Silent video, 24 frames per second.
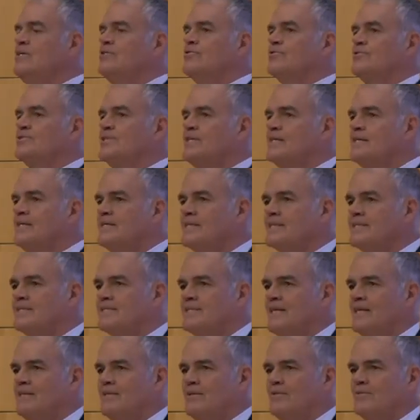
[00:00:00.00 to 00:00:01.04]
you're sitting in the
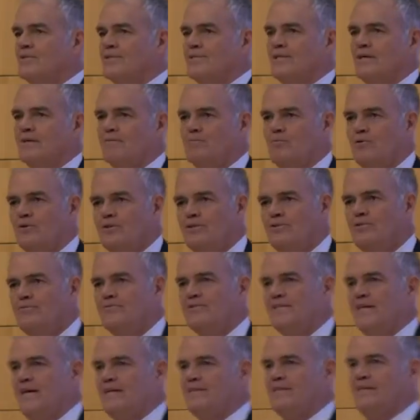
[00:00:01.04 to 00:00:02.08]
St. Louis airport, and
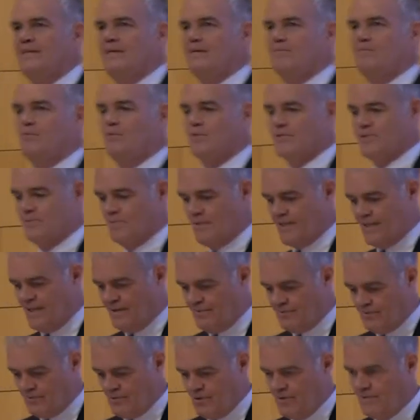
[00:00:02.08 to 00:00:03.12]
you've sat in the airports where they
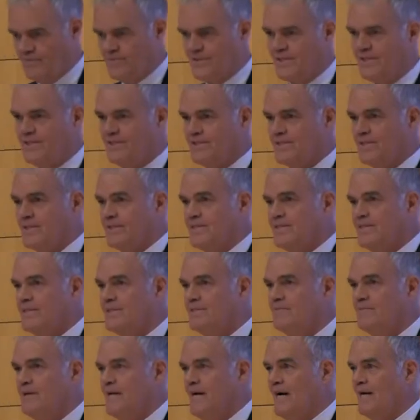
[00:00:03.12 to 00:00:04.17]
have a row of seats and the
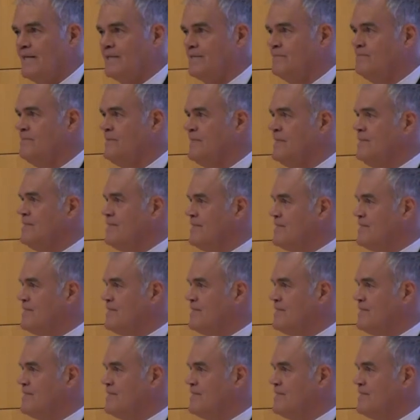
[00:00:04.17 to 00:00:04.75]
seats behind them.